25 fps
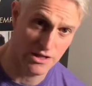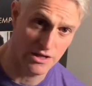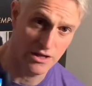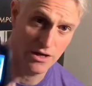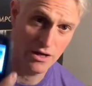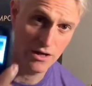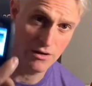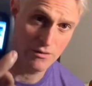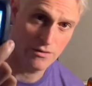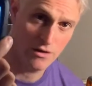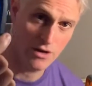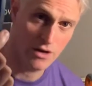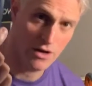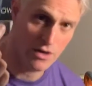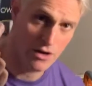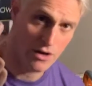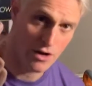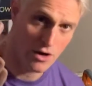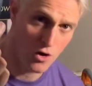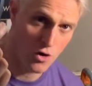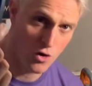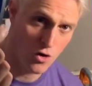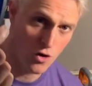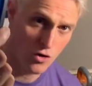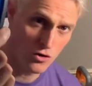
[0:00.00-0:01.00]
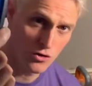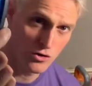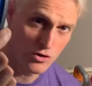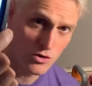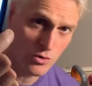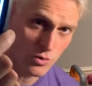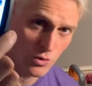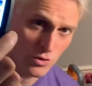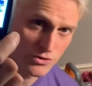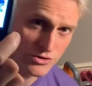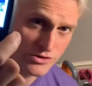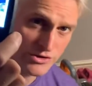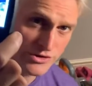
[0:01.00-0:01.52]
that on the
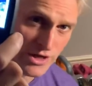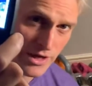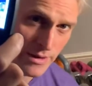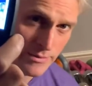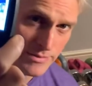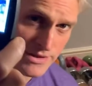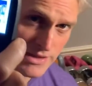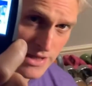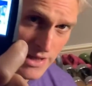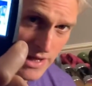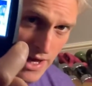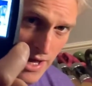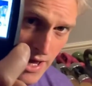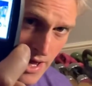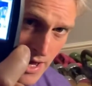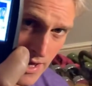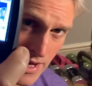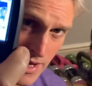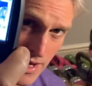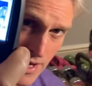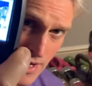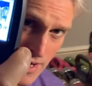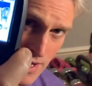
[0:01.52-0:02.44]
quadriceps there,